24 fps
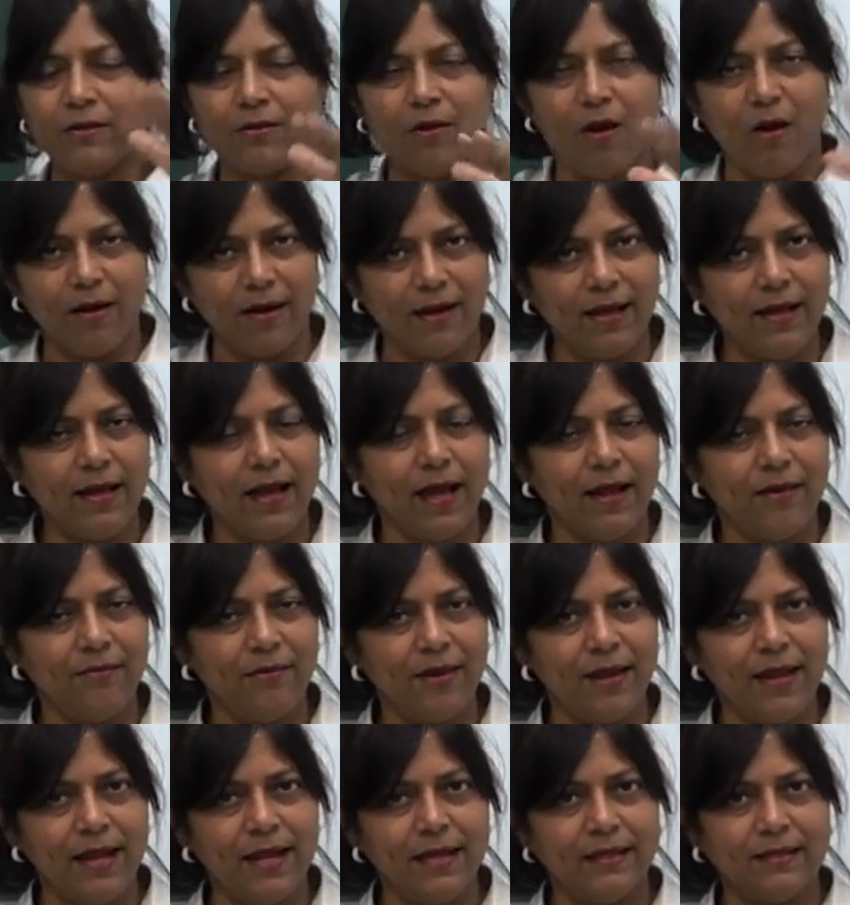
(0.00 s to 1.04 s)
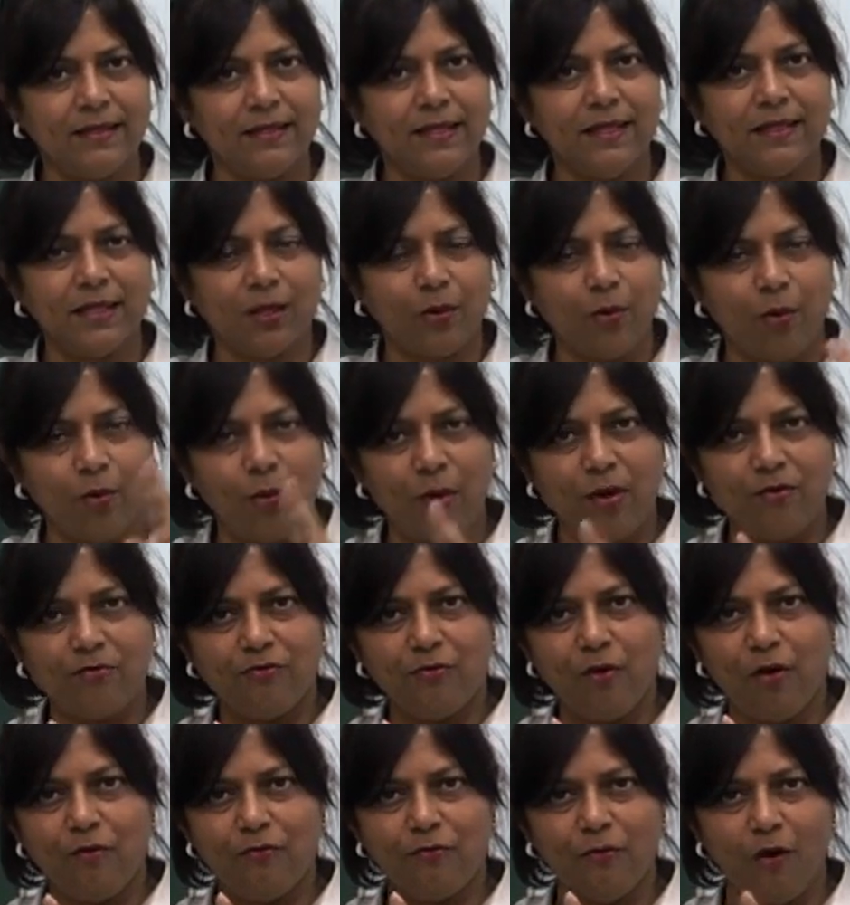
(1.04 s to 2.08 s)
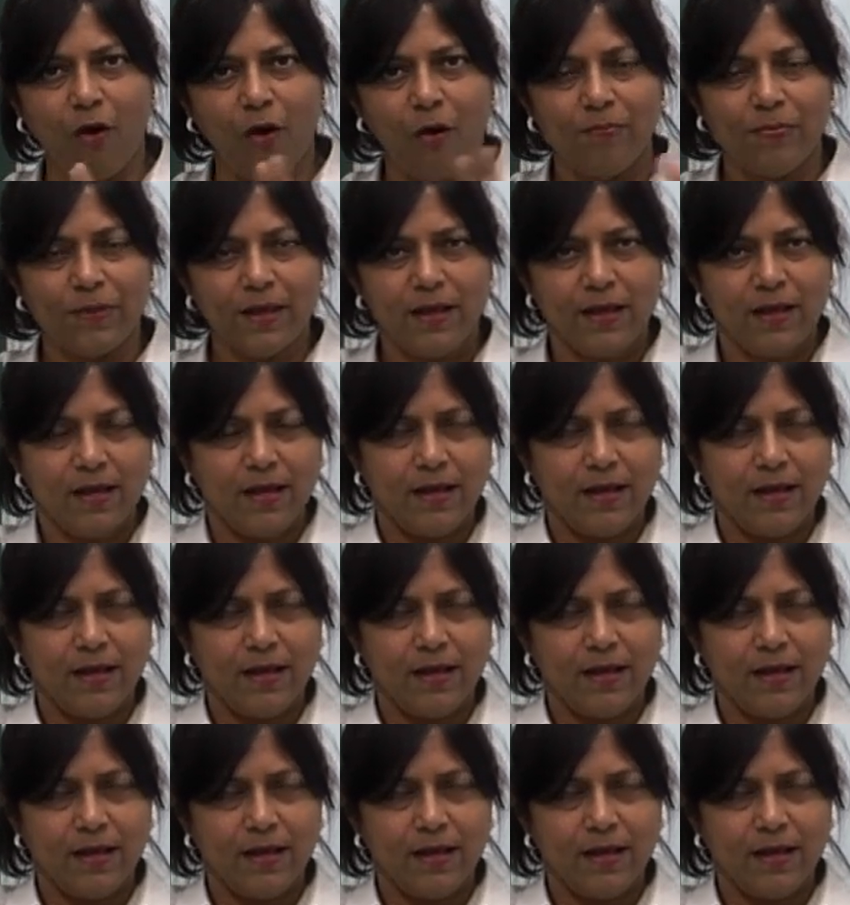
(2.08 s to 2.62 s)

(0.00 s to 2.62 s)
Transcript: gone. 180, take away 144.